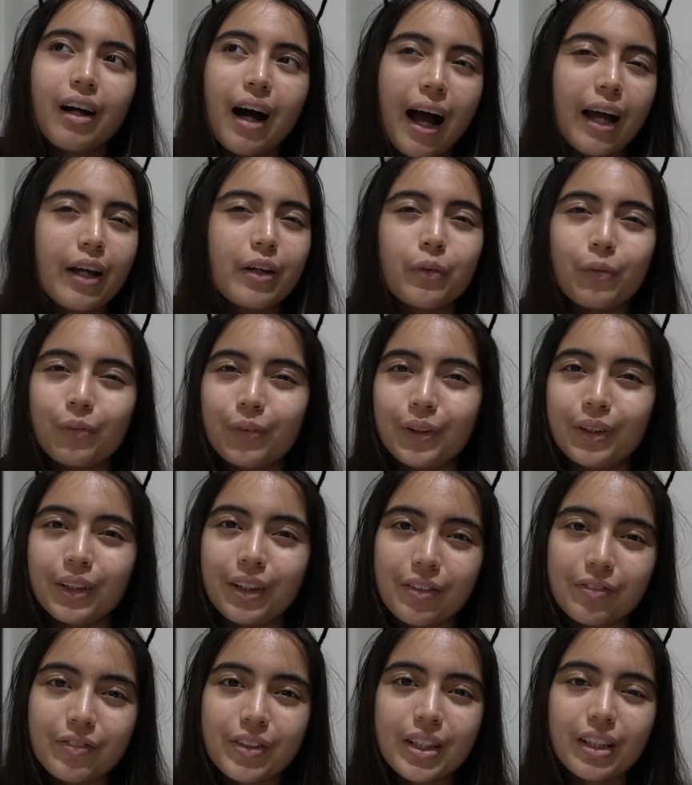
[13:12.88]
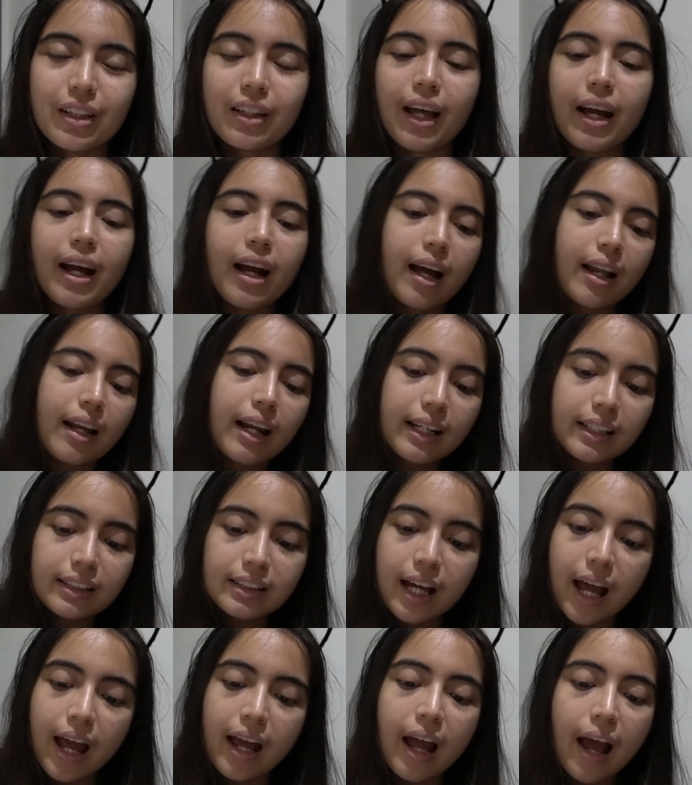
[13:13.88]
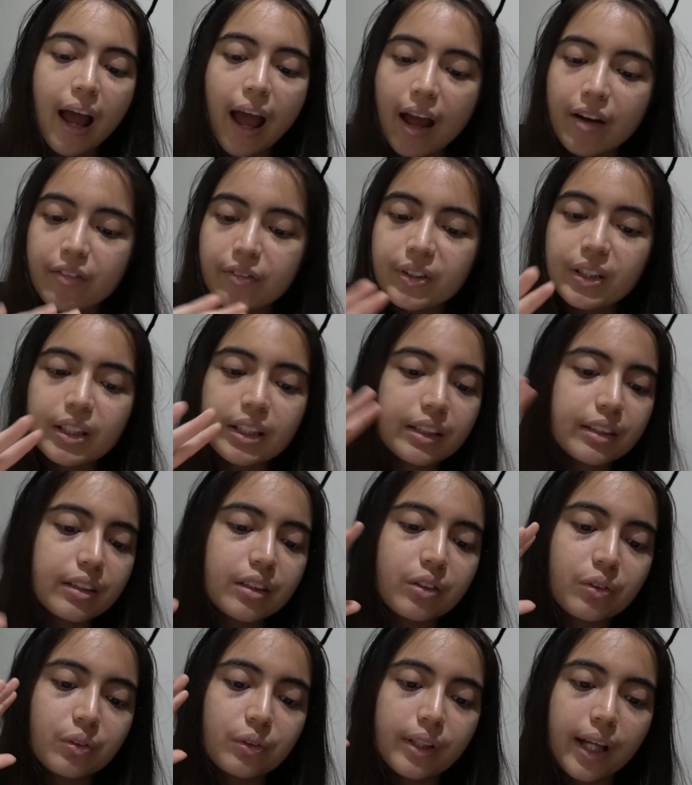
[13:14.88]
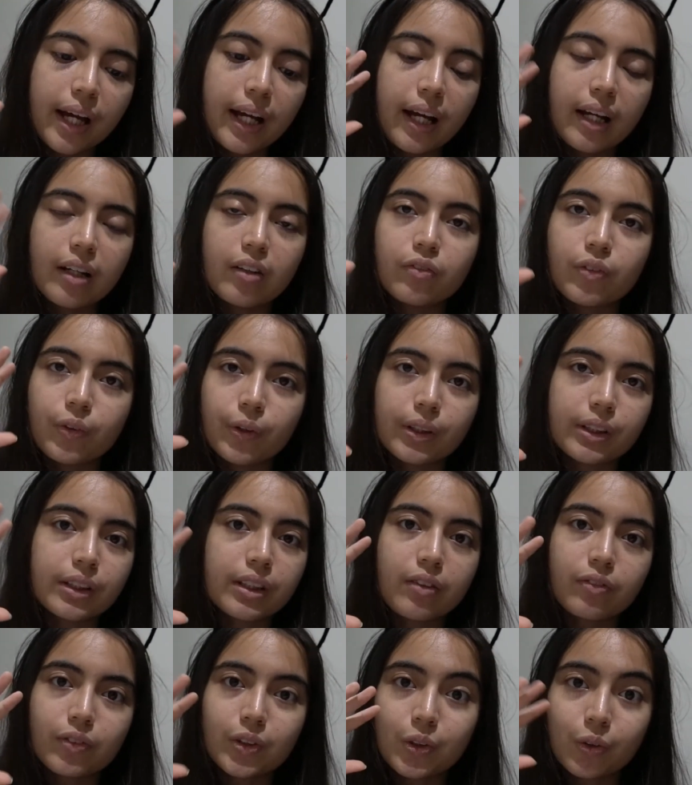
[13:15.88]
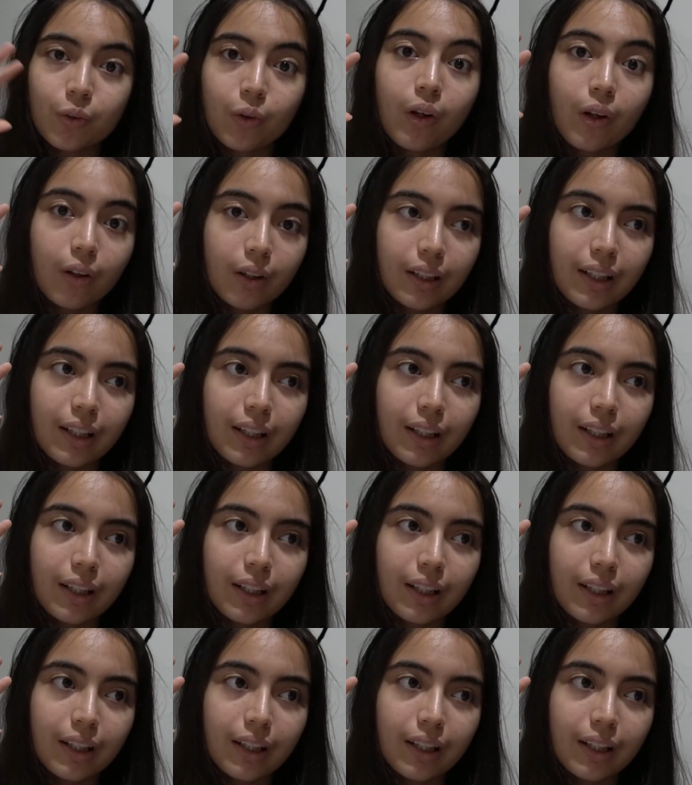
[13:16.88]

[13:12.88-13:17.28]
I will love it. Like I said, I haven't listened to that kind of vocal style for so long.